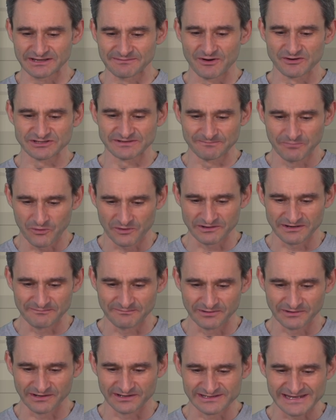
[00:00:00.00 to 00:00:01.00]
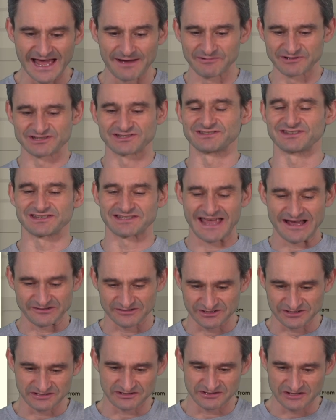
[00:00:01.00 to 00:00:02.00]
the most important input is how much does this
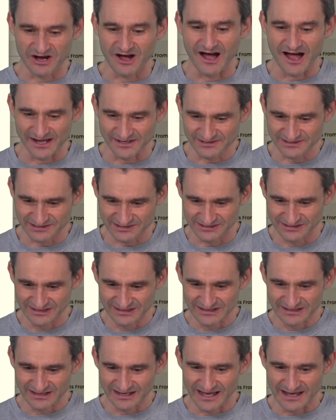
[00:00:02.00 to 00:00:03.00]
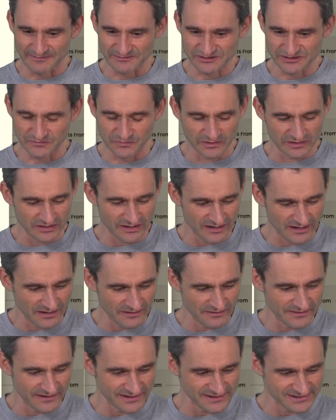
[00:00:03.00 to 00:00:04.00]
house cost? So we'll
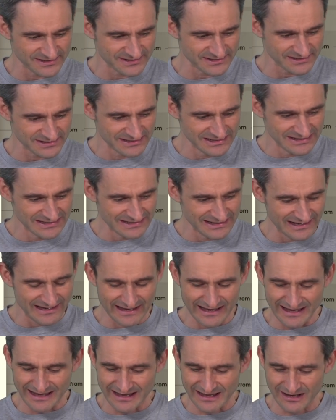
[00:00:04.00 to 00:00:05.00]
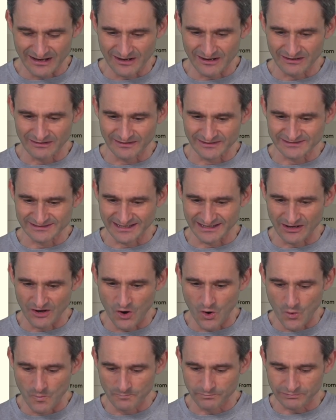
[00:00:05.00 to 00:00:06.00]
call this, let's say
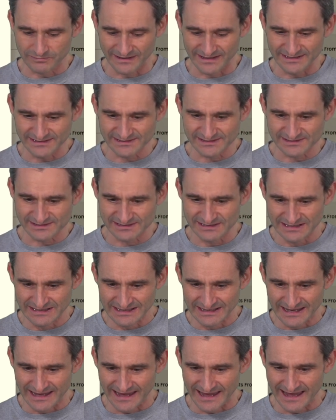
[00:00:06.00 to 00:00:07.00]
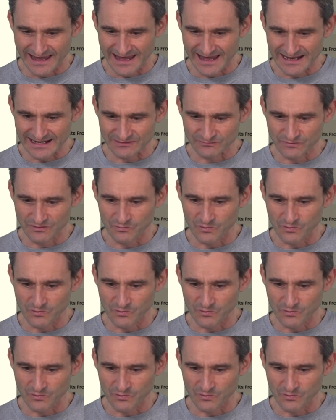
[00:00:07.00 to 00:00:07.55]
home price, and we